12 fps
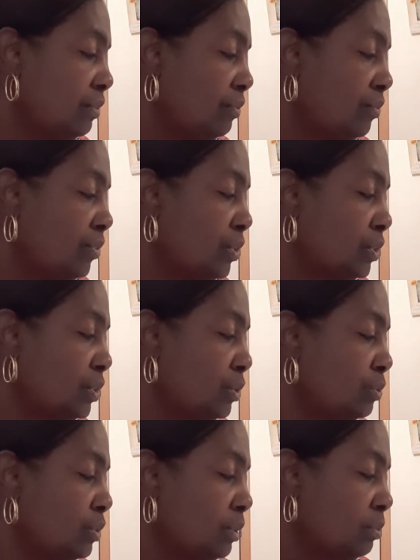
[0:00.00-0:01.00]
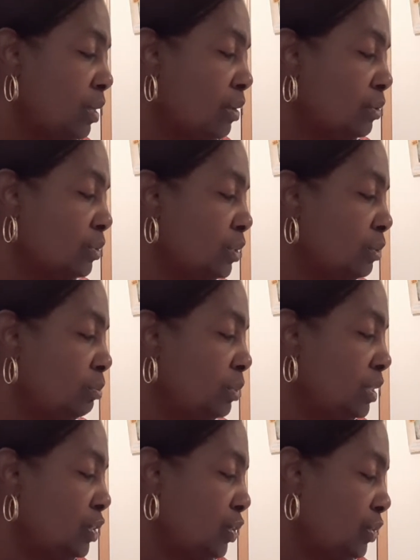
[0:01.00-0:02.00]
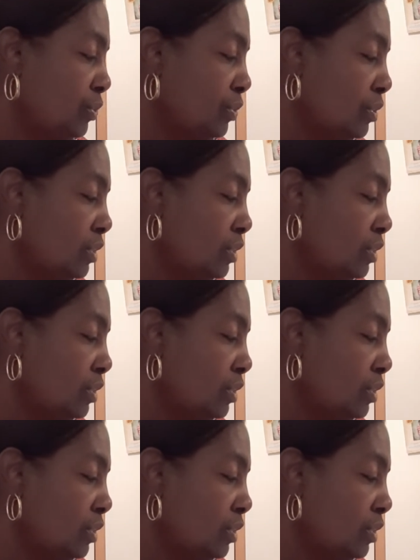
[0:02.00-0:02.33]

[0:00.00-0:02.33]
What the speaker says: far too small to be sheared.